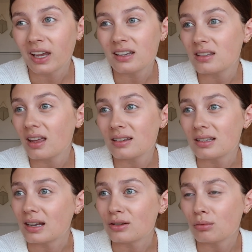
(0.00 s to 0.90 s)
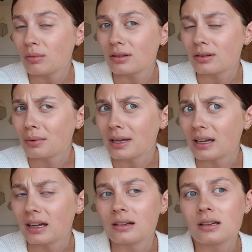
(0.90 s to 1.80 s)
it's Thursday, it's almost the
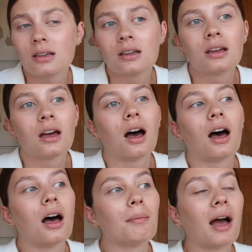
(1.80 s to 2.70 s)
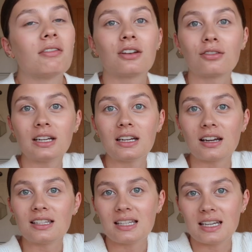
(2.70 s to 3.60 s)
weekend. I'm having a really
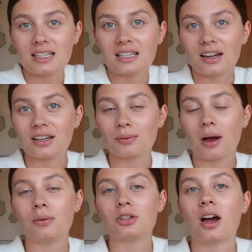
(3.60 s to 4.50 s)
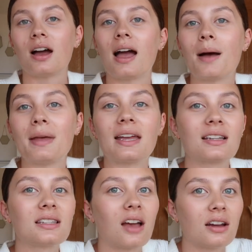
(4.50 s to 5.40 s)
nice dinner tonight as well, which I am
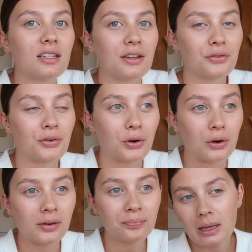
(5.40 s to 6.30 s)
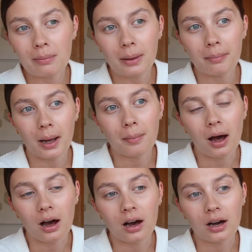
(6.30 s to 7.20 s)
excited for. Me and my mum
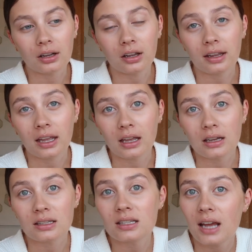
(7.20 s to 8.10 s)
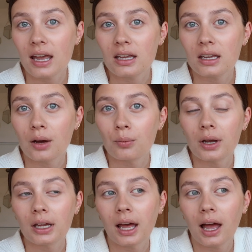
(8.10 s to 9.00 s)
are cooking steak and
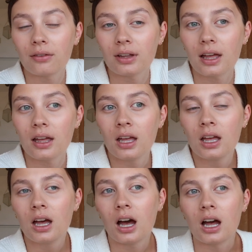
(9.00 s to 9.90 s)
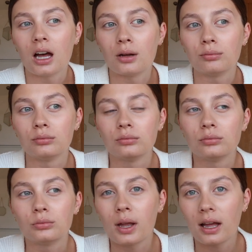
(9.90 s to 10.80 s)
we're gonna have it.
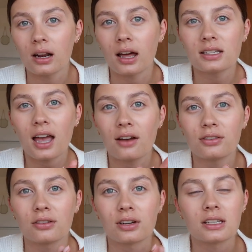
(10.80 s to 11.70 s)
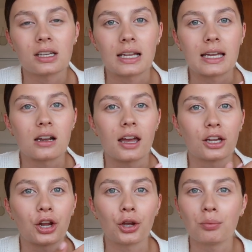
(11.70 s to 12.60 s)
We like to have it recently in
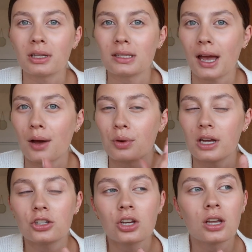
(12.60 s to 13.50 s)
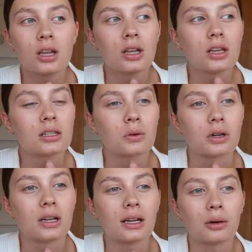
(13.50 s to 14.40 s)
like an open sandwich. So I
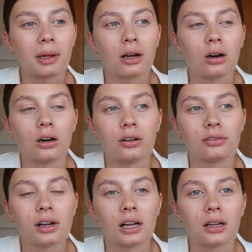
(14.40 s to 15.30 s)
want a little bit of